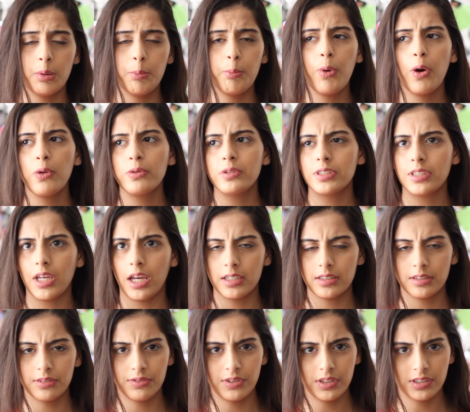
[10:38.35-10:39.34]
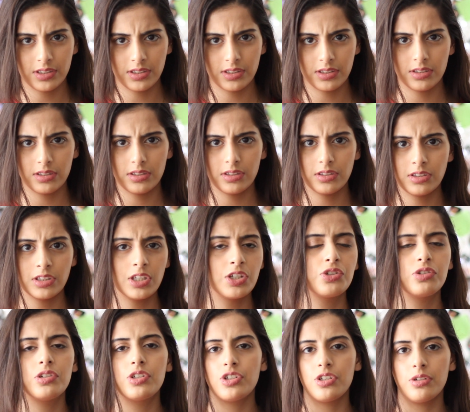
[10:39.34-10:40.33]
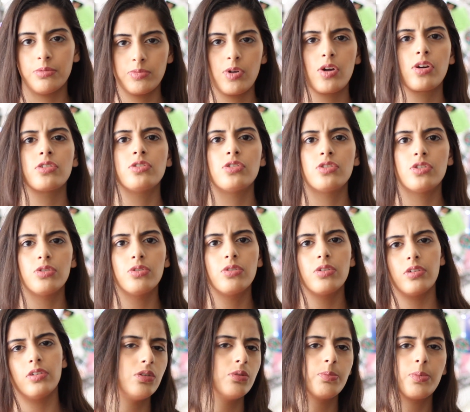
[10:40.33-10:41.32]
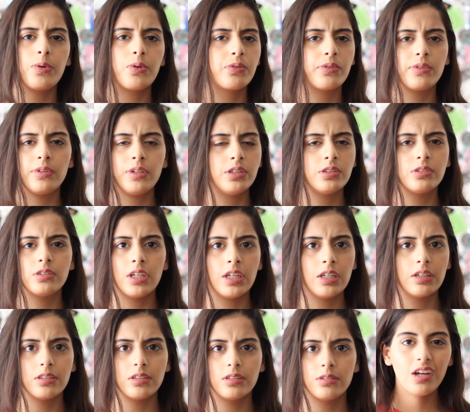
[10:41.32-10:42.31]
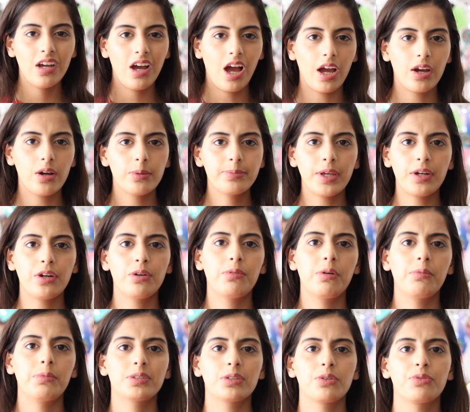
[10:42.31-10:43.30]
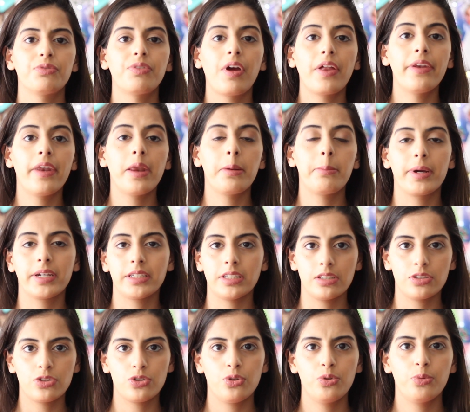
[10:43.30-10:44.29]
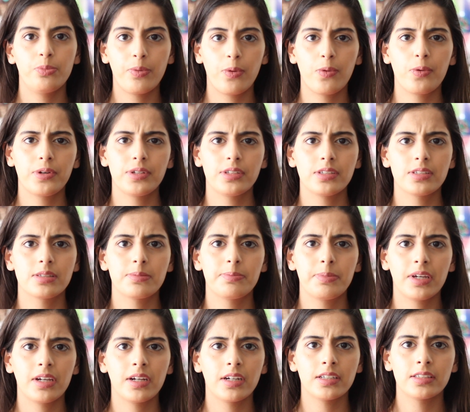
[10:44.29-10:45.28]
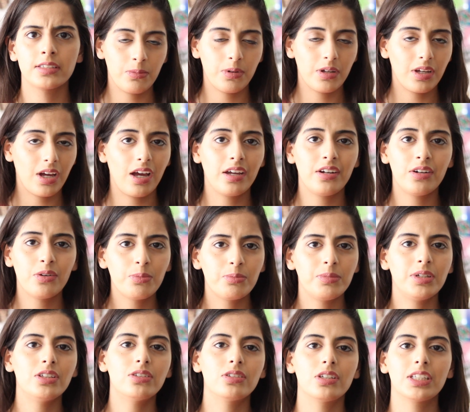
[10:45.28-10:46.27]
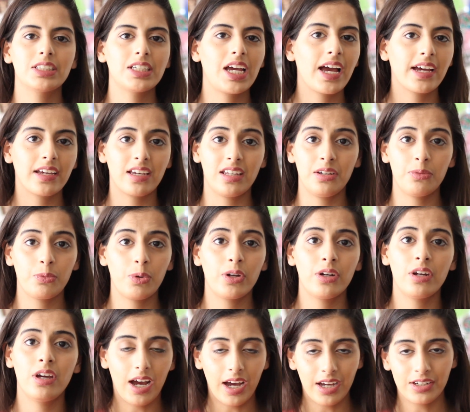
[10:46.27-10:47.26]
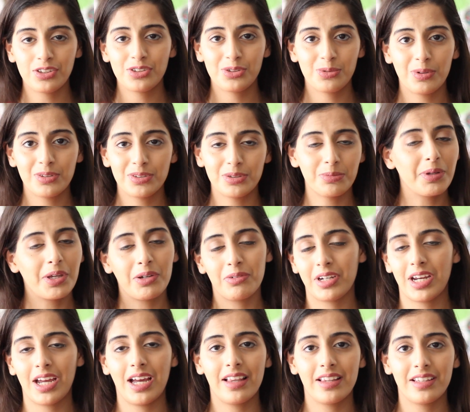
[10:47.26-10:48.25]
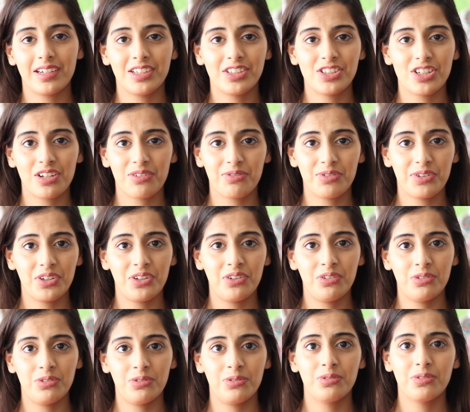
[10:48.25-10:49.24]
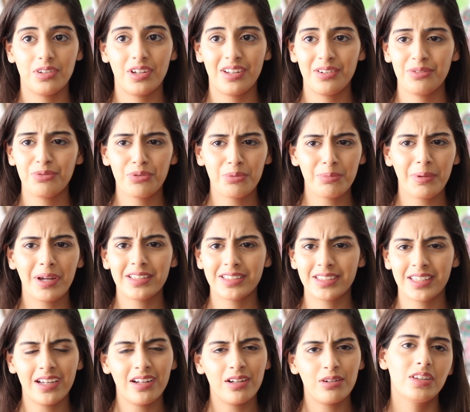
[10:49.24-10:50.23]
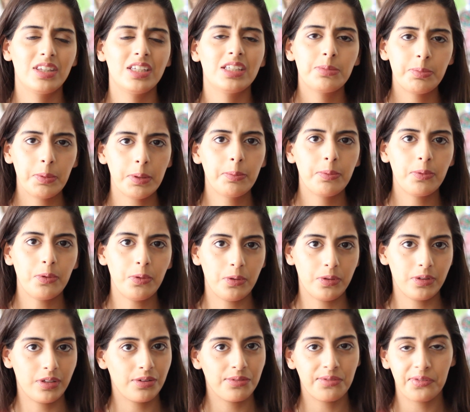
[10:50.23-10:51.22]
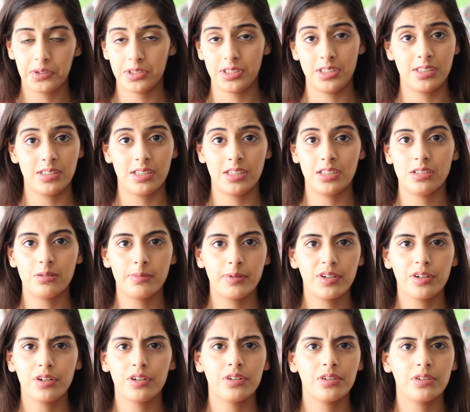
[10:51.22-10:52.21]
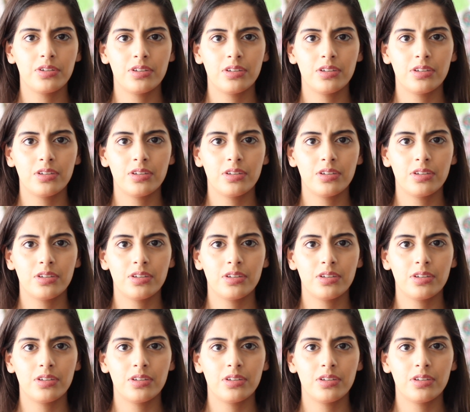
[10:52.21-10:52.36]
Both sides of this situation I'm talking to, you both need to heal. I hope that no one was offended by these 2 points, because I don't mean to attack anyone. I just want to be a reality check for you and for myself. These people, their voices need to be heard.